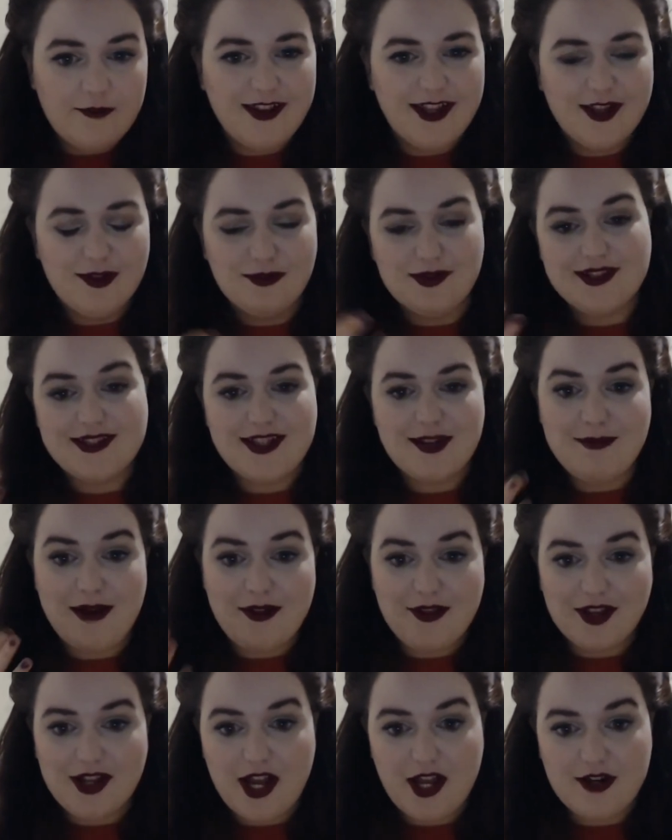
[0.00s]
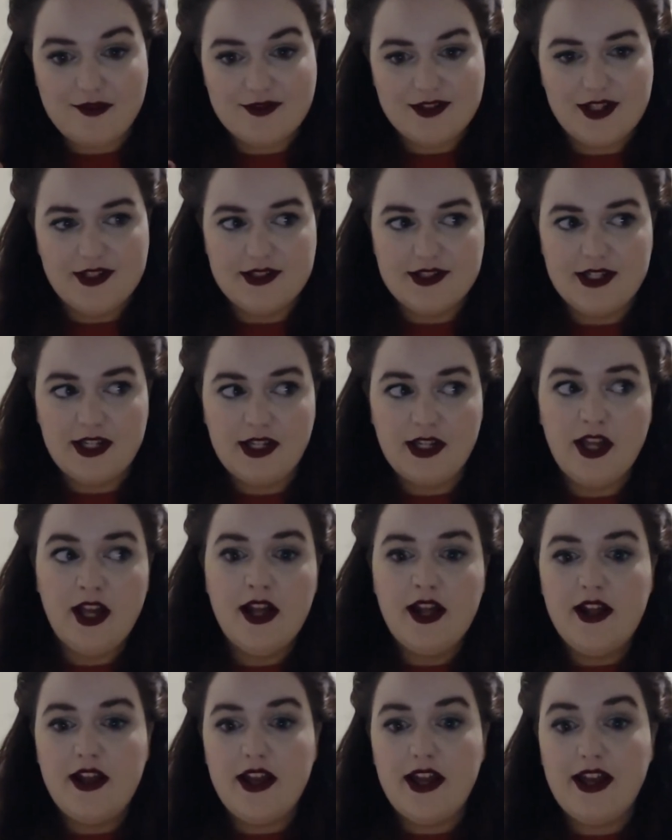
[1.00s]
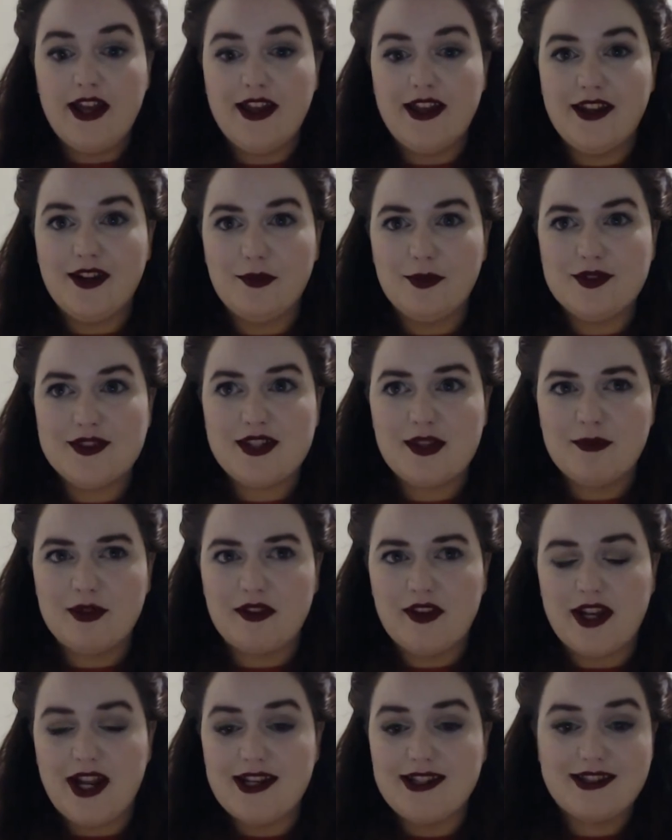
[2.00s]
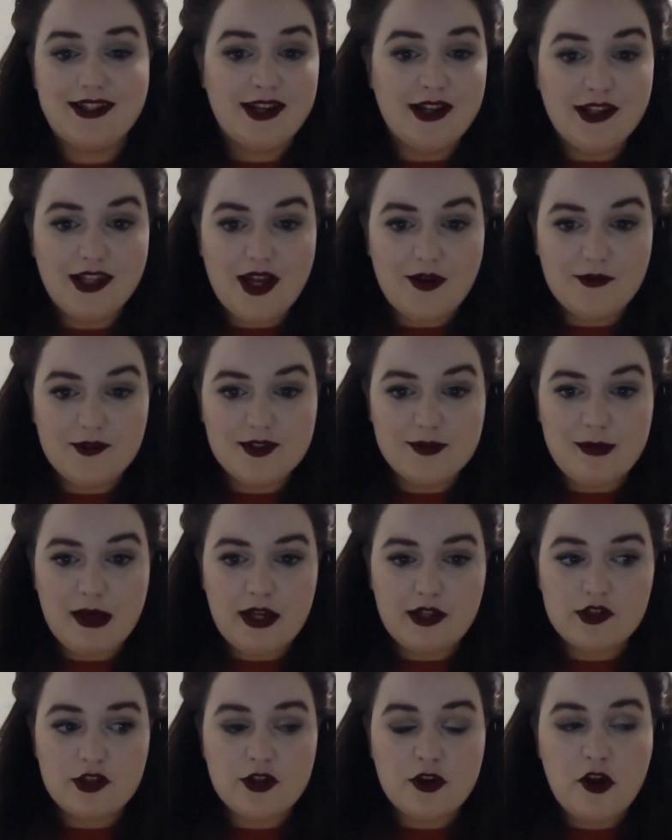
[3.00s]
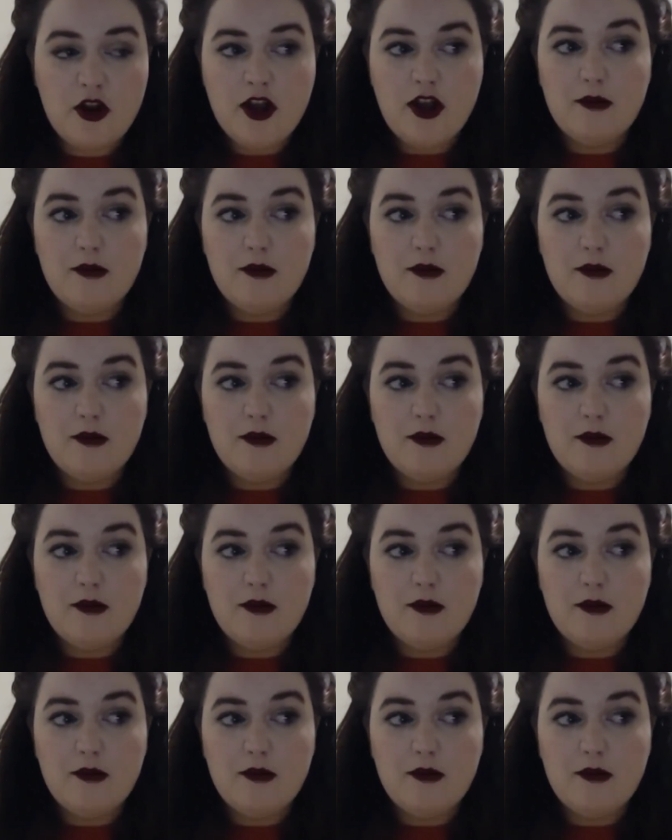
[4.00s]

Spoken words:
It was some other kind of seasoning, and it was something that I didn't love as much,